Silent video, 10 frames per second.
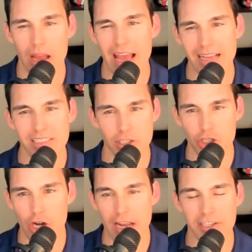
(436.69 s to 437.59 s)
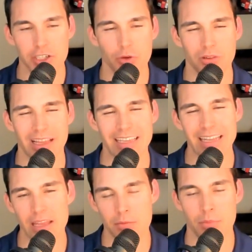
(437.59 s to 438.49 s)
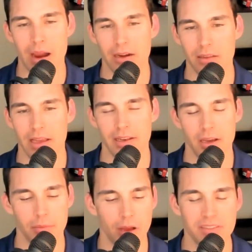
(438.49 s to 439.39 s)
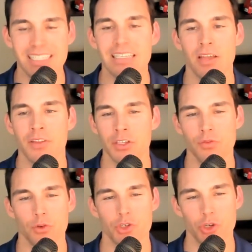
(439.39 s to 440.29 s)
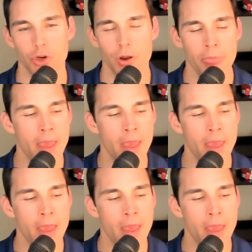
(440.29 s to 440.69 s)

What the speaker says: exit strategy or like an end buyer lined up. Obviously, nothing's for sure.